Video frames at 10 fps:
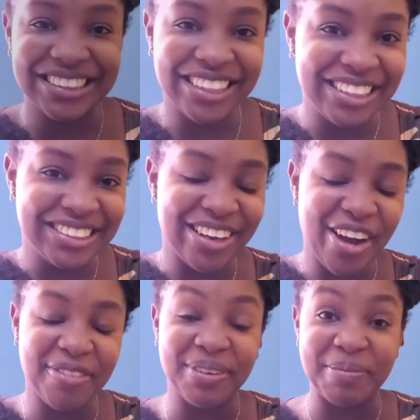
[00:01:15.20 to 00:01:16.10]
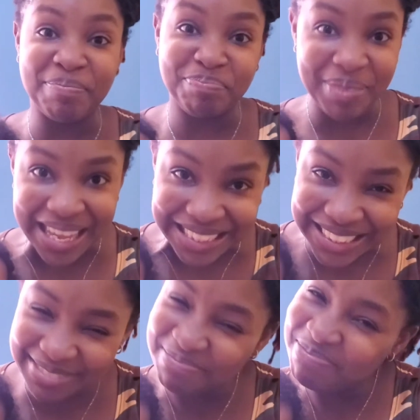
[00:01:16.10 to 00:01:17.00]
gonna start off with
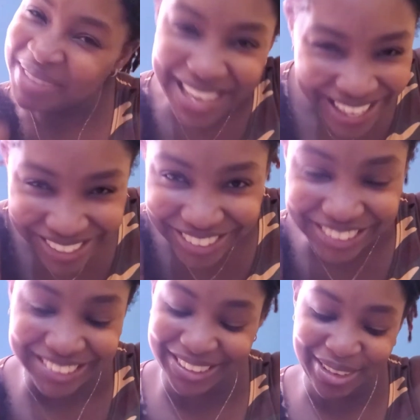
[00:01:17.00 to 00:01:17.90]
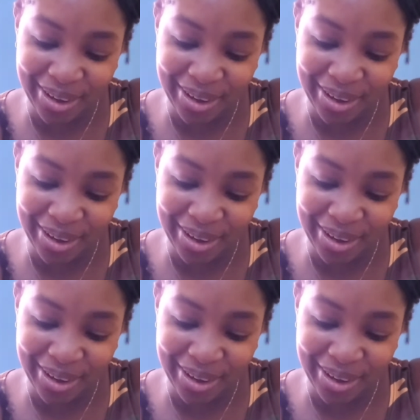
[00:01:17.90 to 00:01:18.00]
best meals,